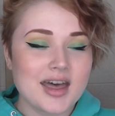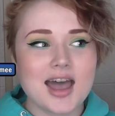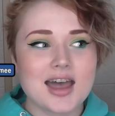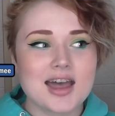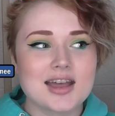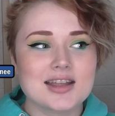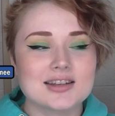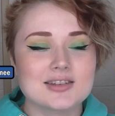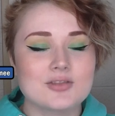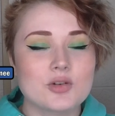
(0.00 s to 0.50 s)

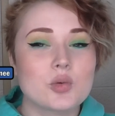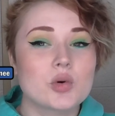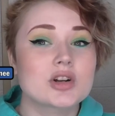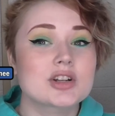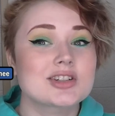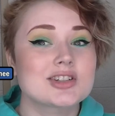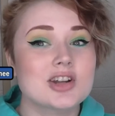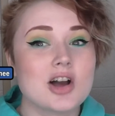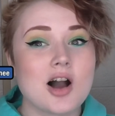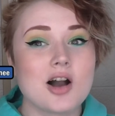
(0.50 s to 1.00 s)
And if you
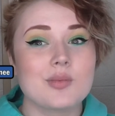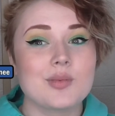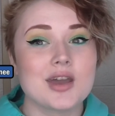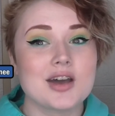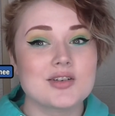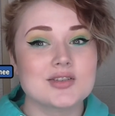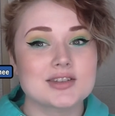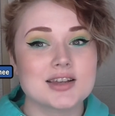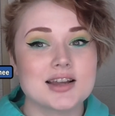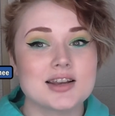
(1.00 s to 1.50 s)
want to stalk me
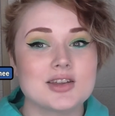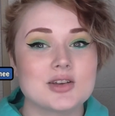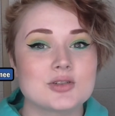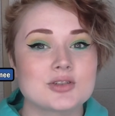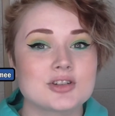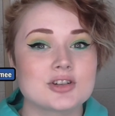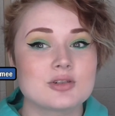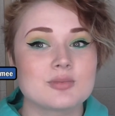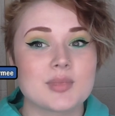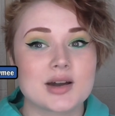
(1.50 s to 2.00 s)
outside
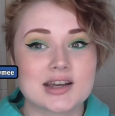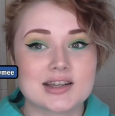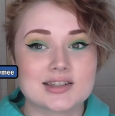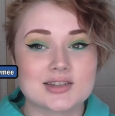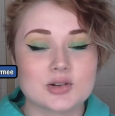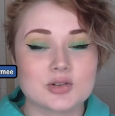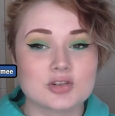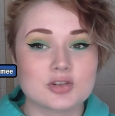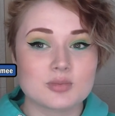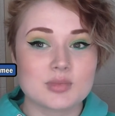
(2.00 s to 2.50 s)
YouTube, my
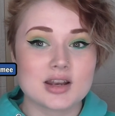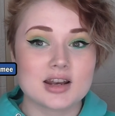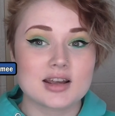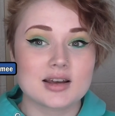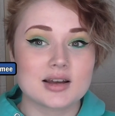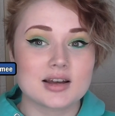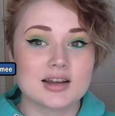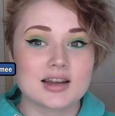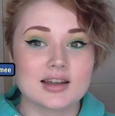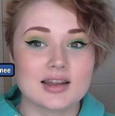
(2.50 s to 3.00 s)
social
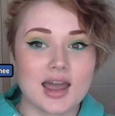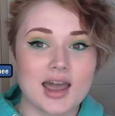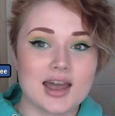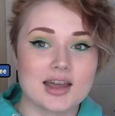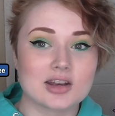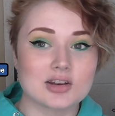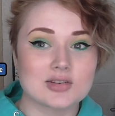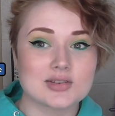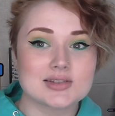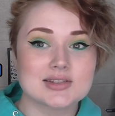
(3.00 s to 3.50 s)
media
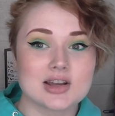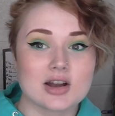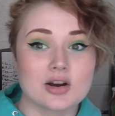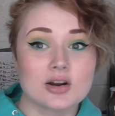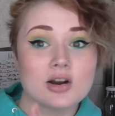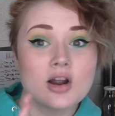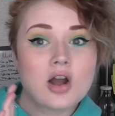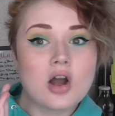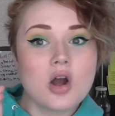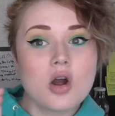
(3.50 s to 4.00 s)
handles
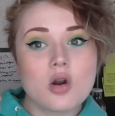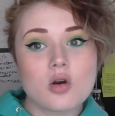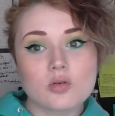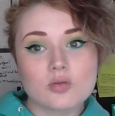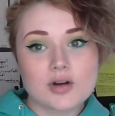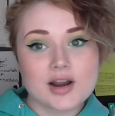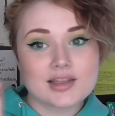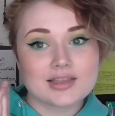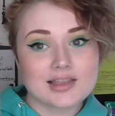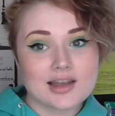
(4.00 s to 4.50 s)
are
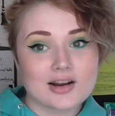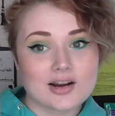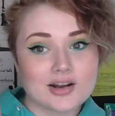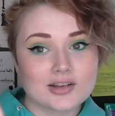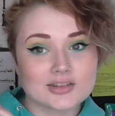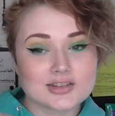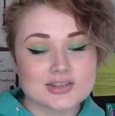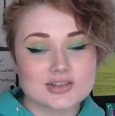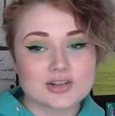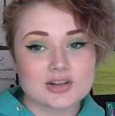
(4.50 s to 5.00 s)
right there
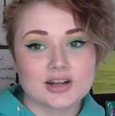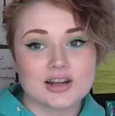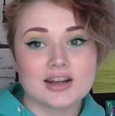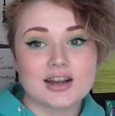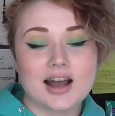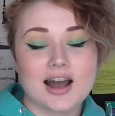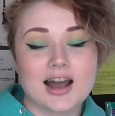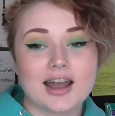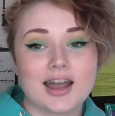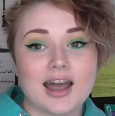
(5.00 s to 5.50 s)
on the
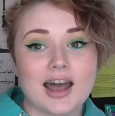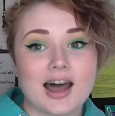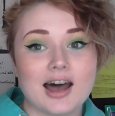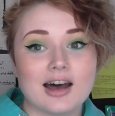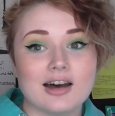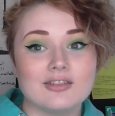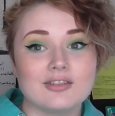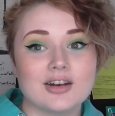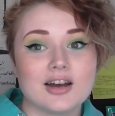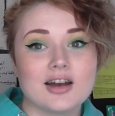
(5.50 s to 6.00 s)
screen. I
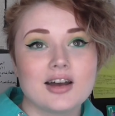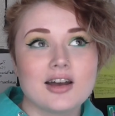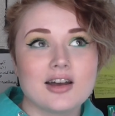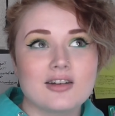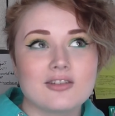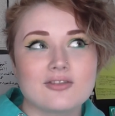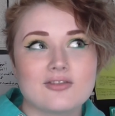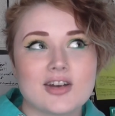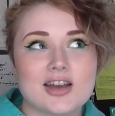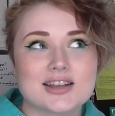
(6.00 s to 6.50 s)
have
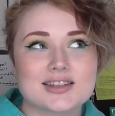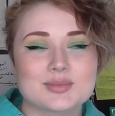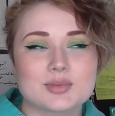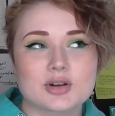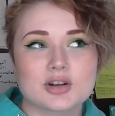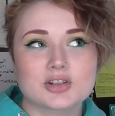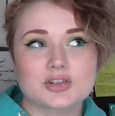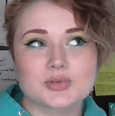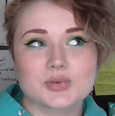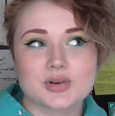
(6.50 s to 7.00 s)

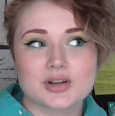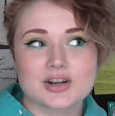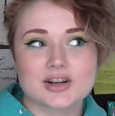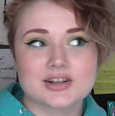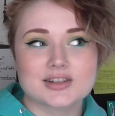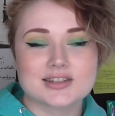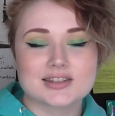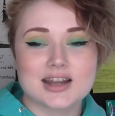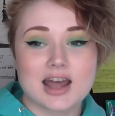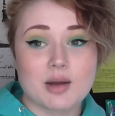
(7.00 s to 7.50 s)
Facebook, Twitter,
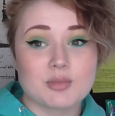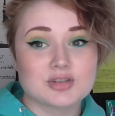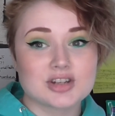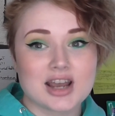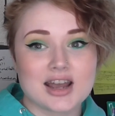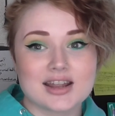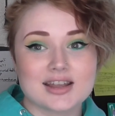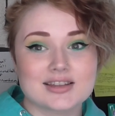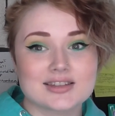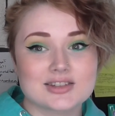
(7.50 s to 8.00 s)

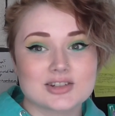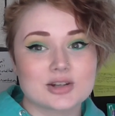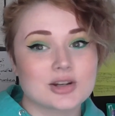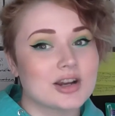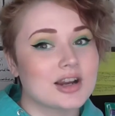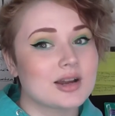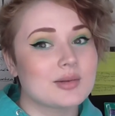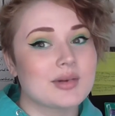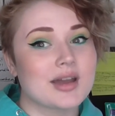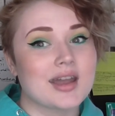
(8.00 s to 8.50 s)
Snapchat,
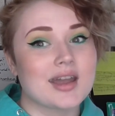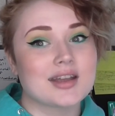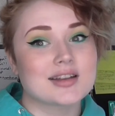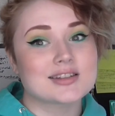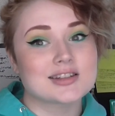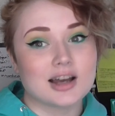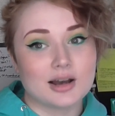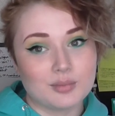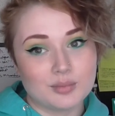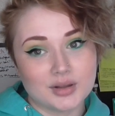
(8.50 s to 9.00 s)
Instagram,
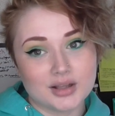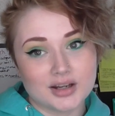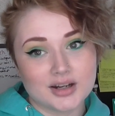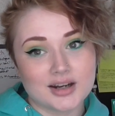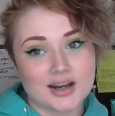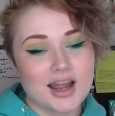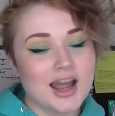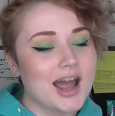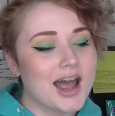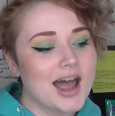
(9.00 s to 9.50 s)
and
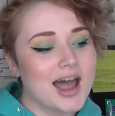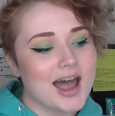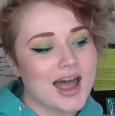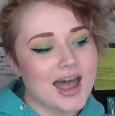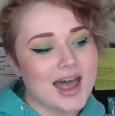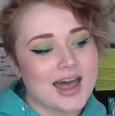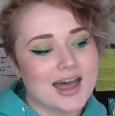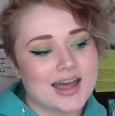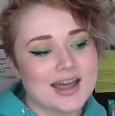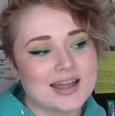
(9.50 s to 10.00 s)
Tumblr,
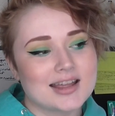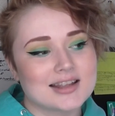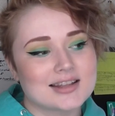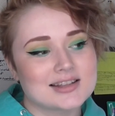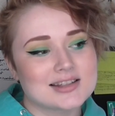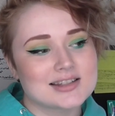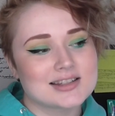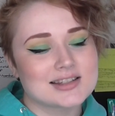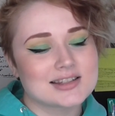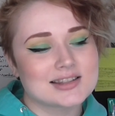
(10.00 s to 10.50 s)

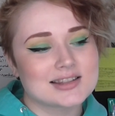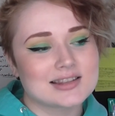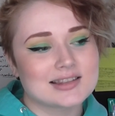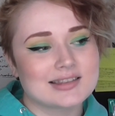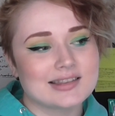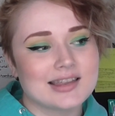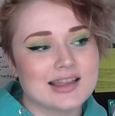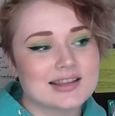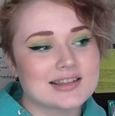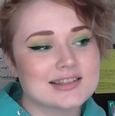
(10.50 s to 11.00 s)
and
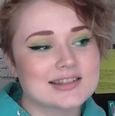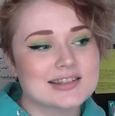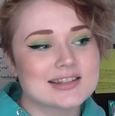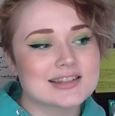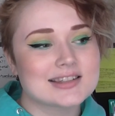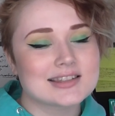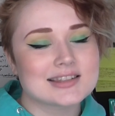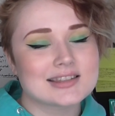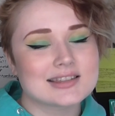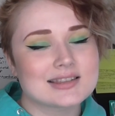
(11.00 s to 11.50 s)

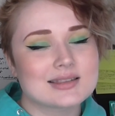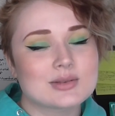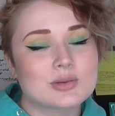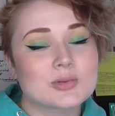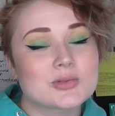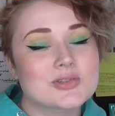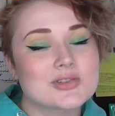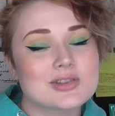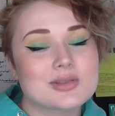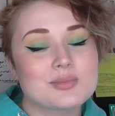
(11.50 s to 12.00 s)

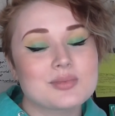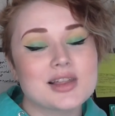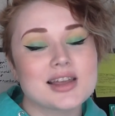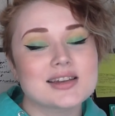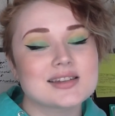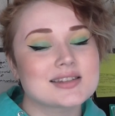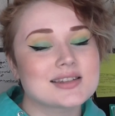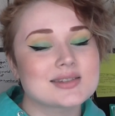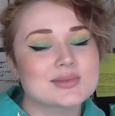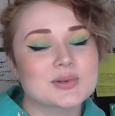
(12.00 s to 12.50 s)
those are the
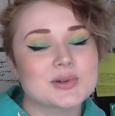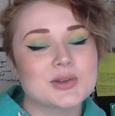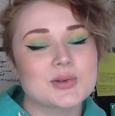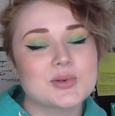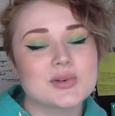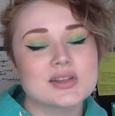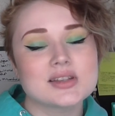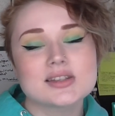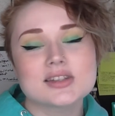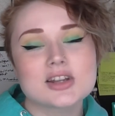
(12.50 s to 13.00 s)
places where
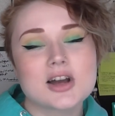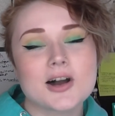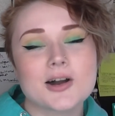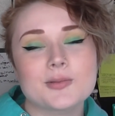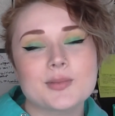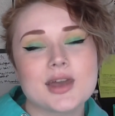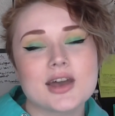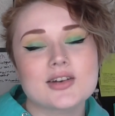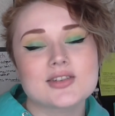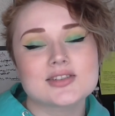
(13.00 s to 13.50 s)
you can
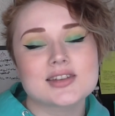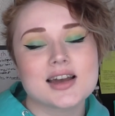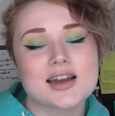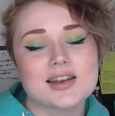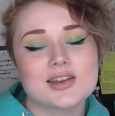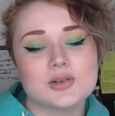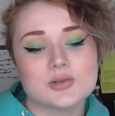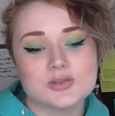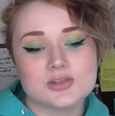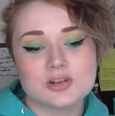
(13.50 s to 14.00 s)
stalk me
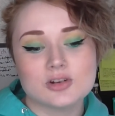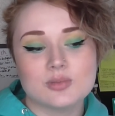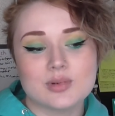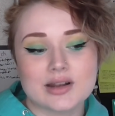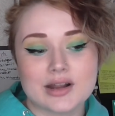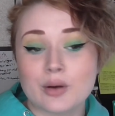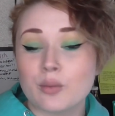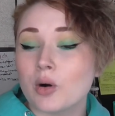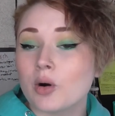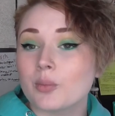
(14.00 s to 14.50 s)
outside YouTube
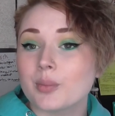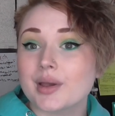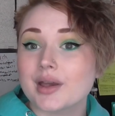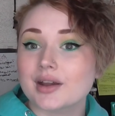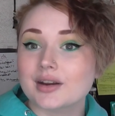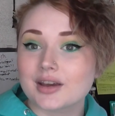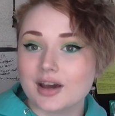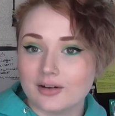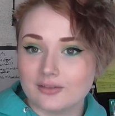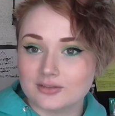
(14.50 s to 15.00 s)
and I won't be
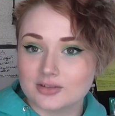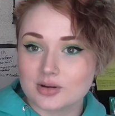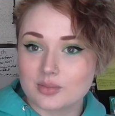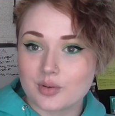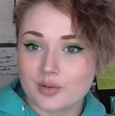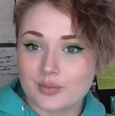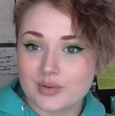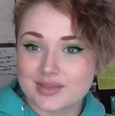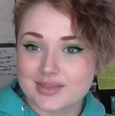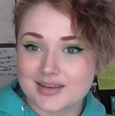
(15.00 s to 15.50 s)

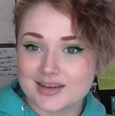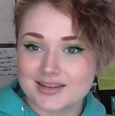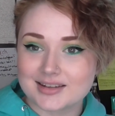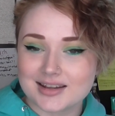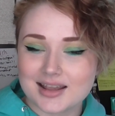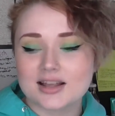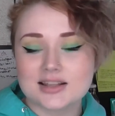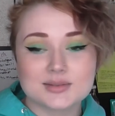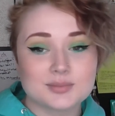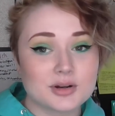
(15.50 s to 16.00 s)
uncomfortable with
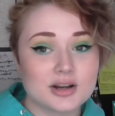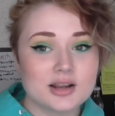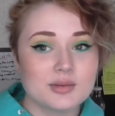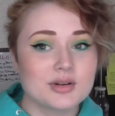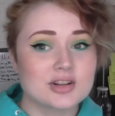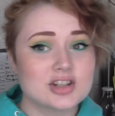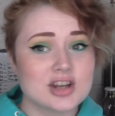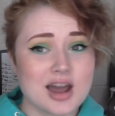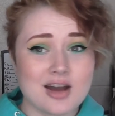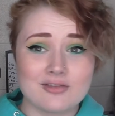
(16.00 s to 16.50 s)
it. That's pretty
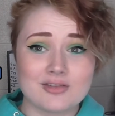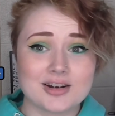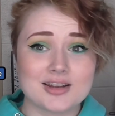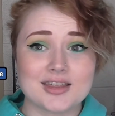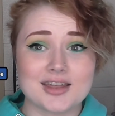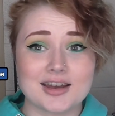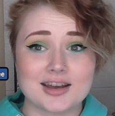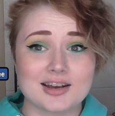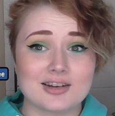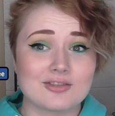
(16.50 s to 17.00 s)
much
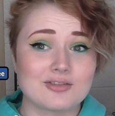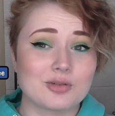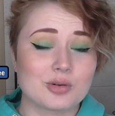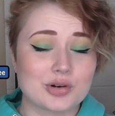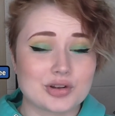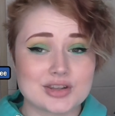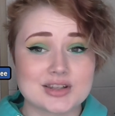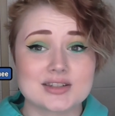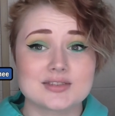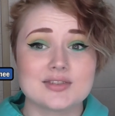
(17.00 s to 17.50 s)
everything
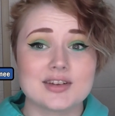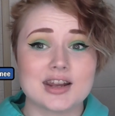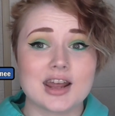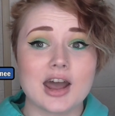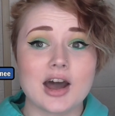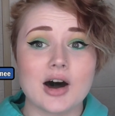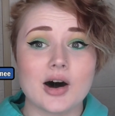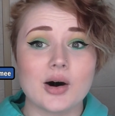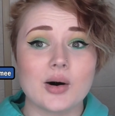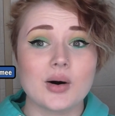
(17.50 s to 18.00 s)
for this
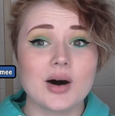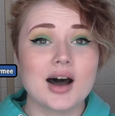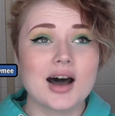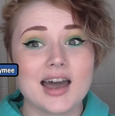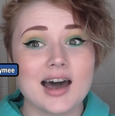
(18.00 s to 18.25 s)
video.